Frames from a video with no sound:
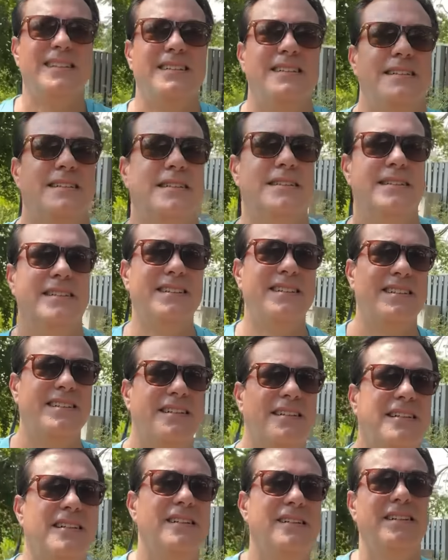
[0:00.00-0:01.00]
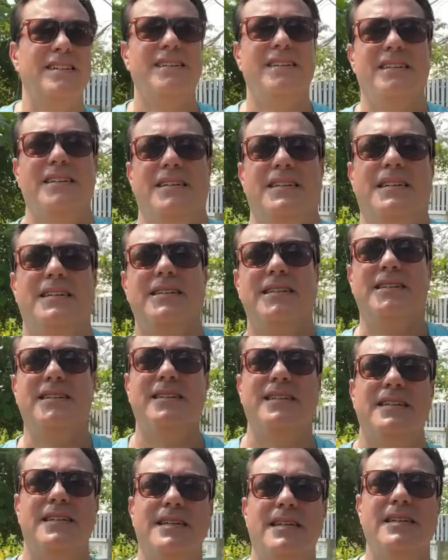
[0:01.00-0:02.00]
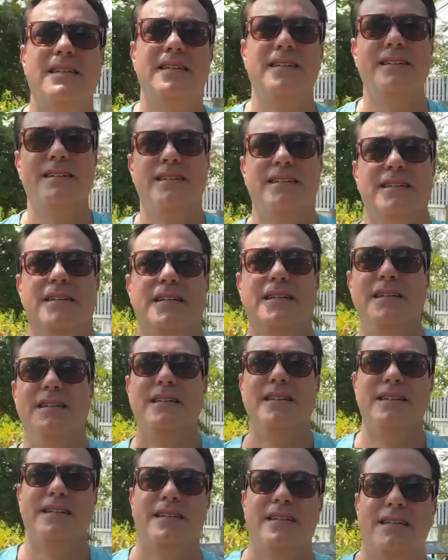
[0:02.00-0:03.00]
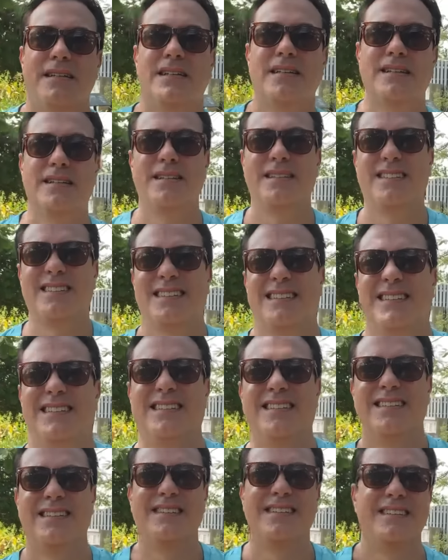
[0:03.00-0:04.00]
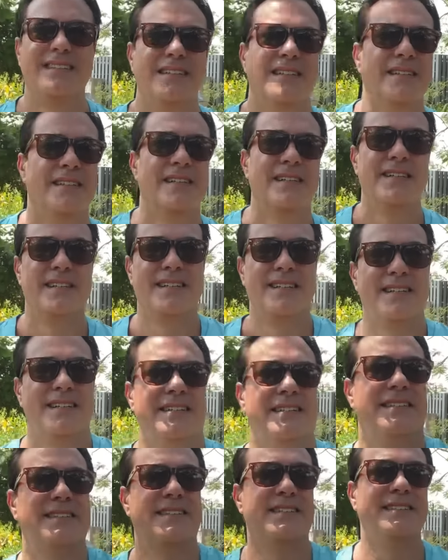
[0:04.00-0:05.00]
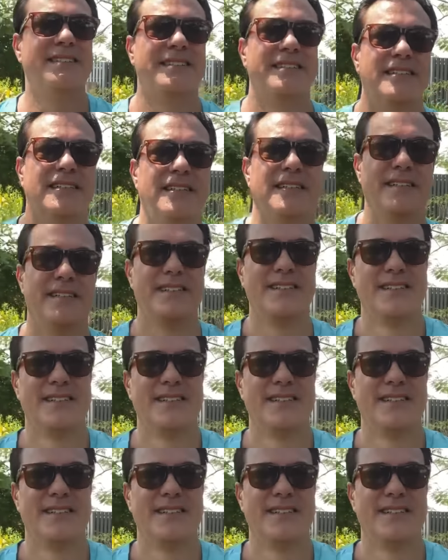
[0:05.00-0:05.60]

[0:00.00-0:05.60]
in companies that mine gold and silver. I'm going to put some down here for you to